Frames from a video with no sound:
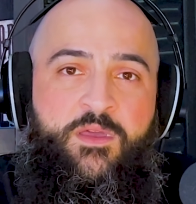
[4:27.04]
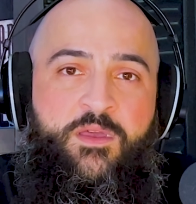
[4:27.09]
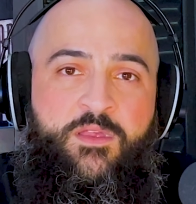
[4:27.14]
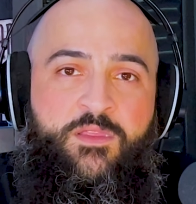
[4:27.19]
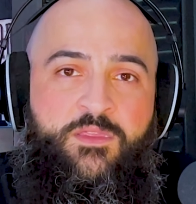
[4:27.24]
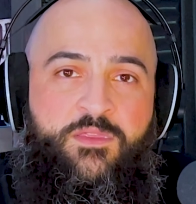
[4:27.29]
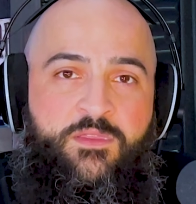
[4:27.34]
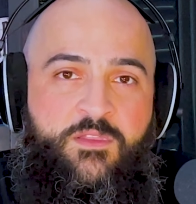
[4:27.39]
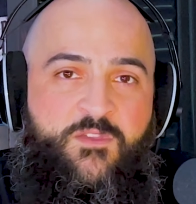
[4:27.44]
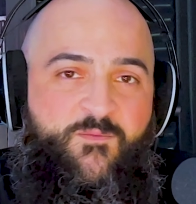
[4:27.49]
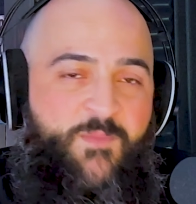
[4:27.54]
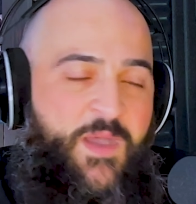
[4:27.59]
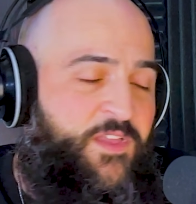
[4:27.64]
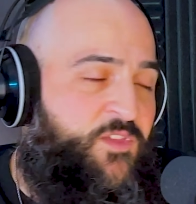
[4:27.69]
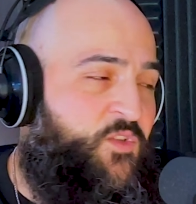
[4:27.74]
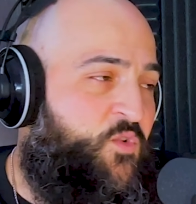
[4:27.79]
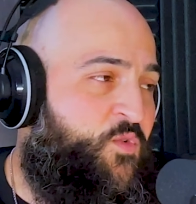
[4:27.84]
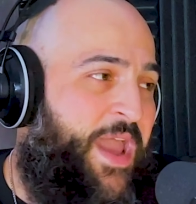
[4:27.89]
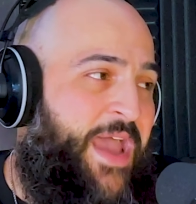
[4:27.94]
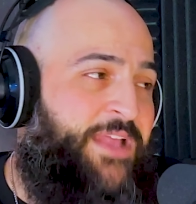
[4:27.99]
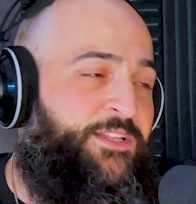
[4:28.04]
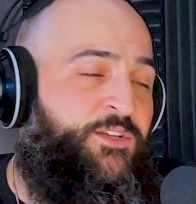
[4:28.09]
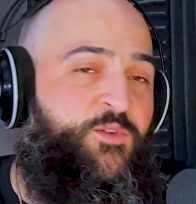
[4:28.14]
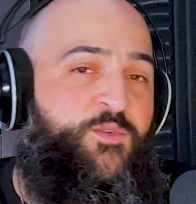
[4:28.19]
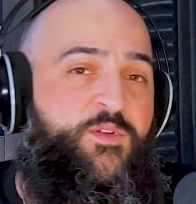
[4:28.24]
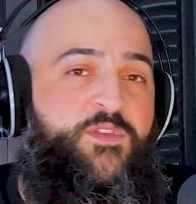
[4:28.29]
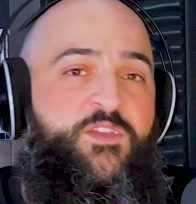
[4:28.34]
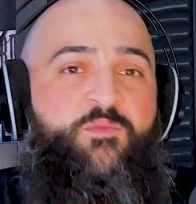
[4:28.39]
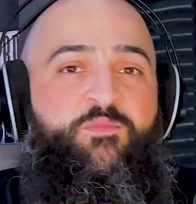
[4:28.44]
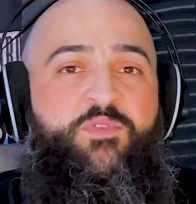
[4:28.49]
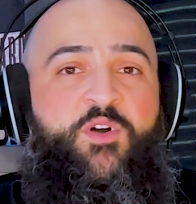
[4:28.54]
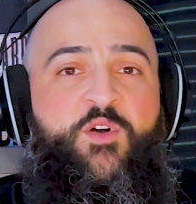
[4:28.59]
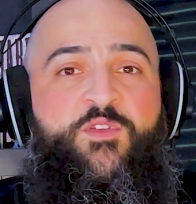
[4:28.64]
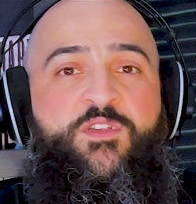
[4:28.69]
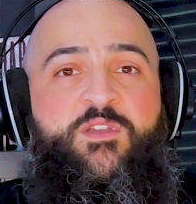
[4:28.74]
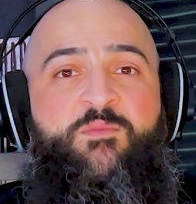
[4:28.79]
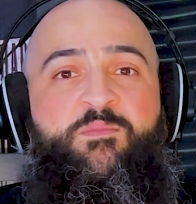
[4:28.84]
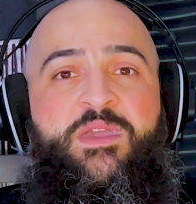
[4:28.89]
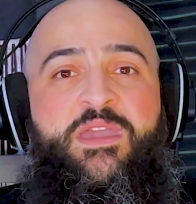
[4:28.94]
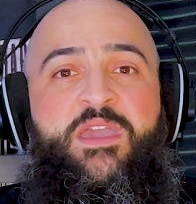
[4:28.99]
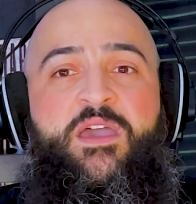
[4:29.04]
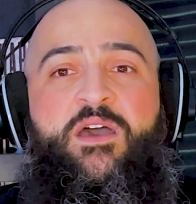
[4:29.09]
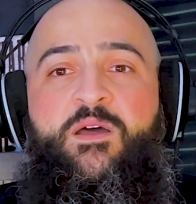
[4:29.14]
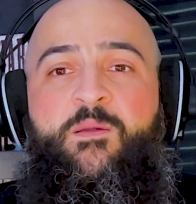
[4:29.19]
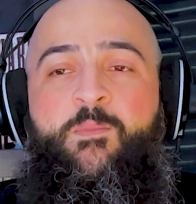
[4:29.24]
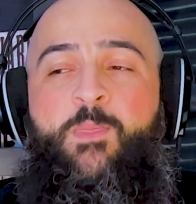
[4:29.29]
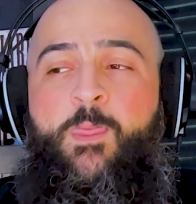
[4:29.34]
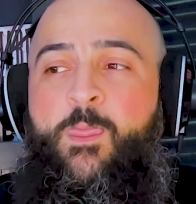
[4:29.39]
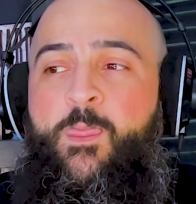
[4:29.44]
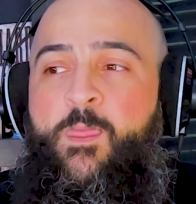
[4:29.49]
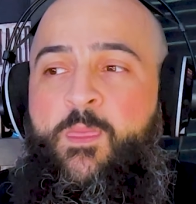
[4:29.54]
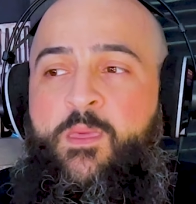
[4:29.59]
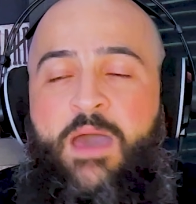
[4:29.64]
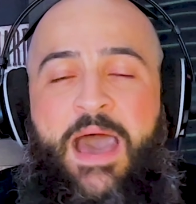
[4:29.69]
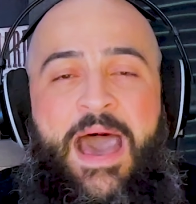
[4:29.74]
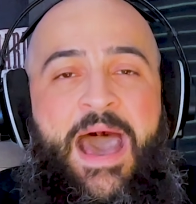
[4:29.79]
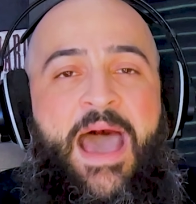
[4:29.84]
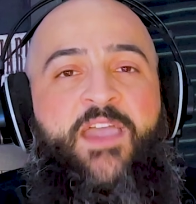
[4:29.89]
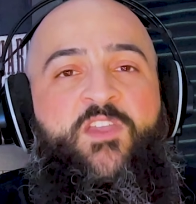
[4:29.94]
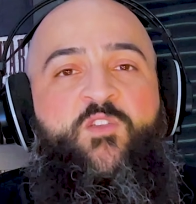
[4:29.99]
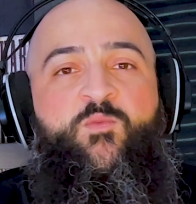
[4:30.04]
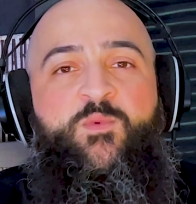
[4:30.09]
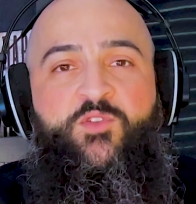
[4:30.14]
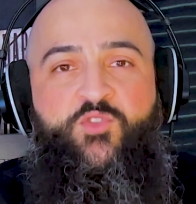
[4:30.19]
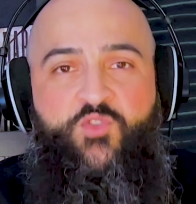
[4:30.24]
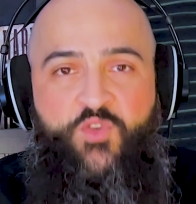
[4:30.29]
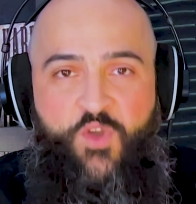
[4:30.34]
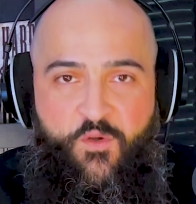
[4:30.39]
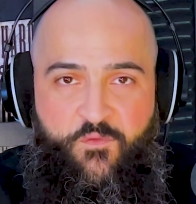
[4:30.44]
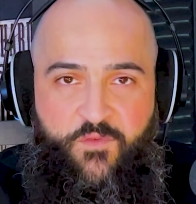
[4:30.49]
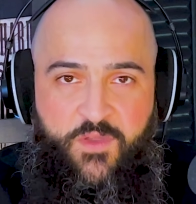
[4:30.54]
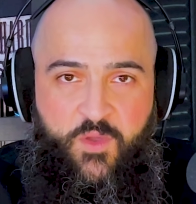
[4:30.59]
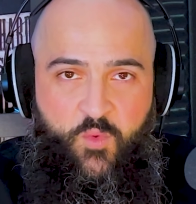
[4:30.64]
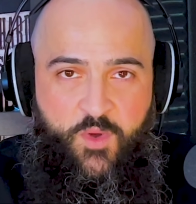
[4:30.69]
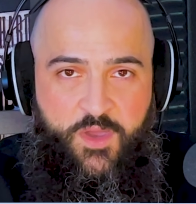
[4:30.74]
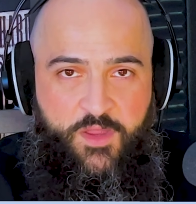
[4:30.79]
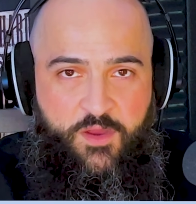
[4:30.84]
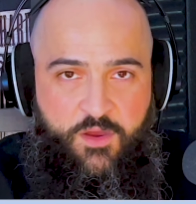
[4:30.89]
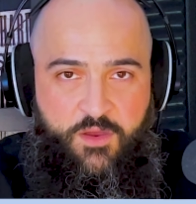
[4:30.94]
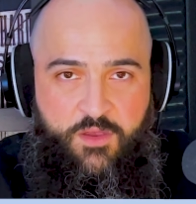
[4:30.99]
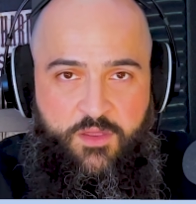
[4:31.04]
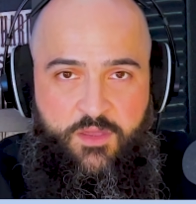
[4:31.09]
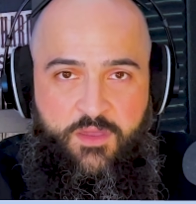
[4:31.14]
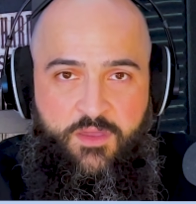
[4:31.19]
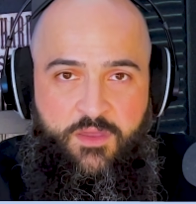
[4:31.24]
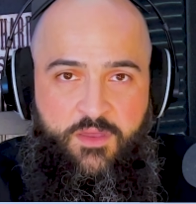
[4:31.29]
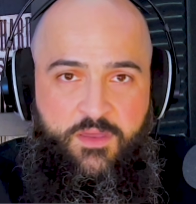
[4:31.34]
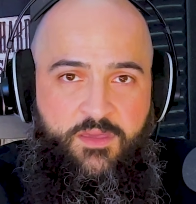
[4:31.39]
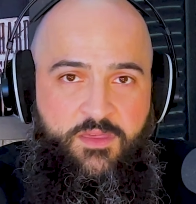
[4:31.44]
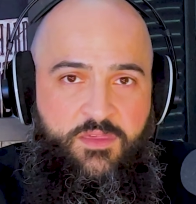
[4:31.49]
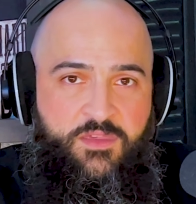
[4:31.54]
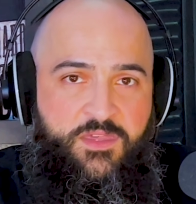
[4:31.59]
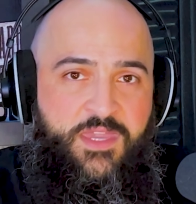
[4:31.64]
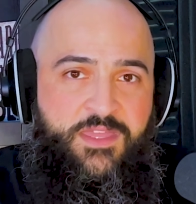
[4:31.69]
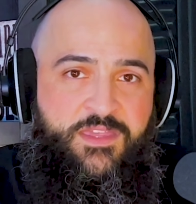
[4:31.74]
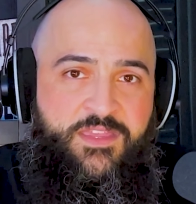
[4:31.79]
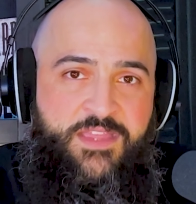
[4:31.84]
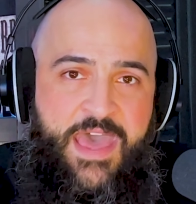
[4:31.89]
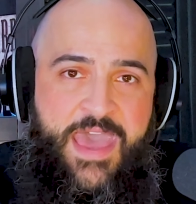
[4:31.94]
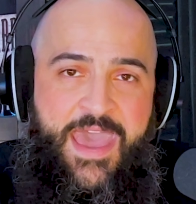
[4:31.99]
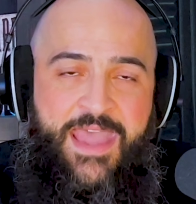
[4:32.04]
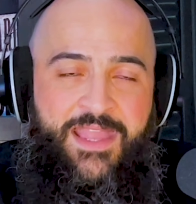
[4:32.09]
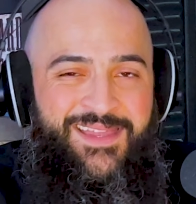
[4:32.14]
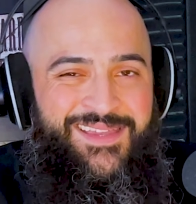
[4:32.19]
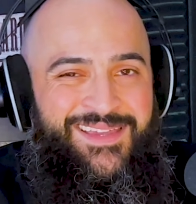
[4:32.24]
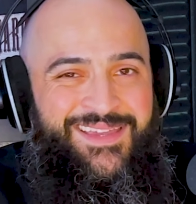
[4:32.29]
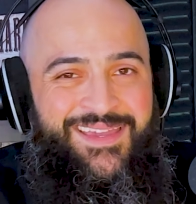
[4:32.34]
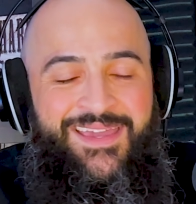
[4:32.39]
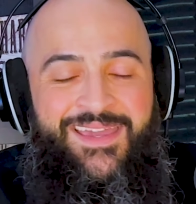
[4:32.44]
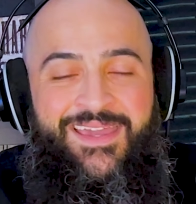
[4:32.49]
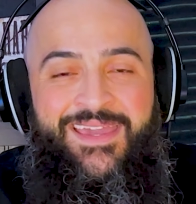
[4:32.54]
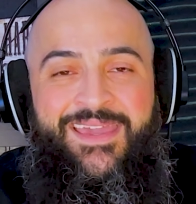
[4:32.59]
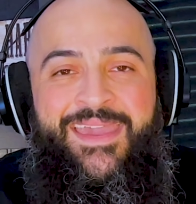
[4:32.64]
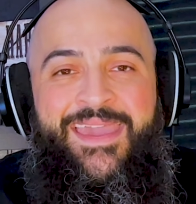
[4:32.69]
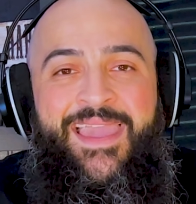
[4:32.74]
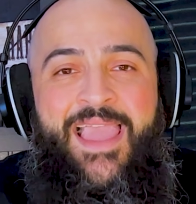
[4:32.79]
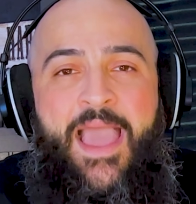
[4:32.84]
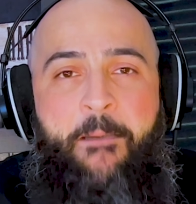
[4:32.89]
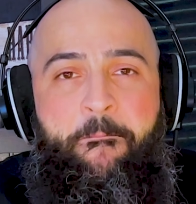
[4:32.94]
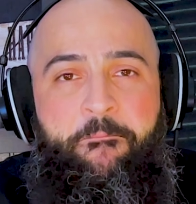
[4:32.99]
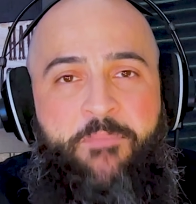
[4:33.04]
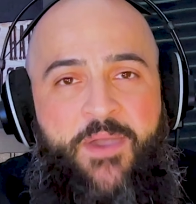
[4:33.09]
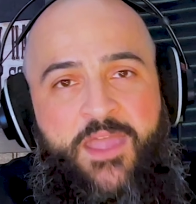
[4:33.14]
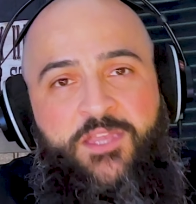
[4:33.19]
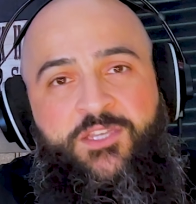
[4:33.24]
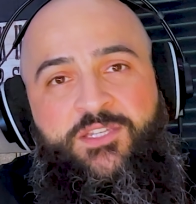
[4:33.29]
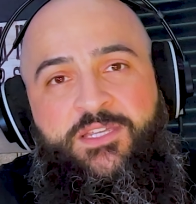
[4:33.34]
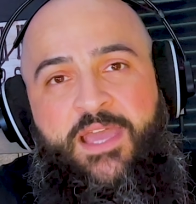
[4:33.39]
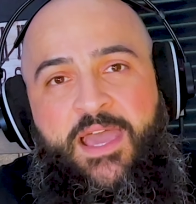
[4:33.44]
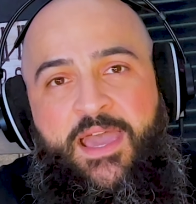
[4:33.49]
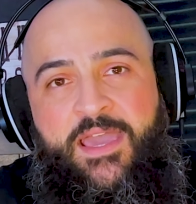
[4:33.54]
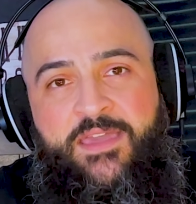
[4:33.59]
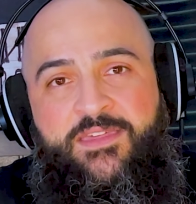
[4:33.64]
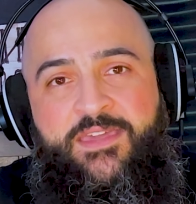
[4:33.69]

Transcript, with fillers: Spencer Rattler was supposed to be a Heisman Trophy winner. Since that, he got benched, guys.